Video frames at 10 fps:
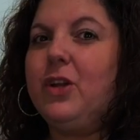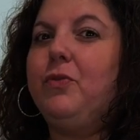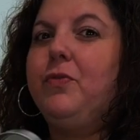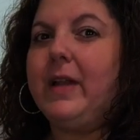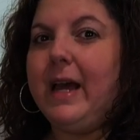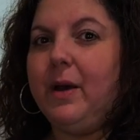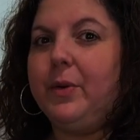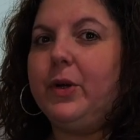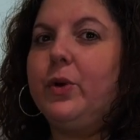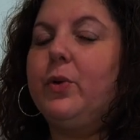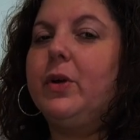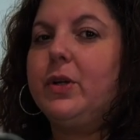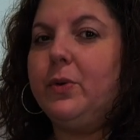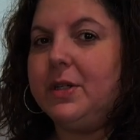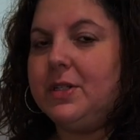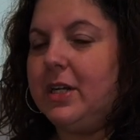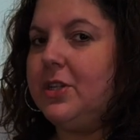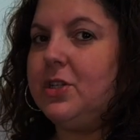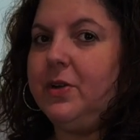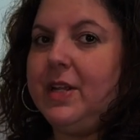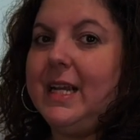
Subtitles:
flour or cornstarch slurry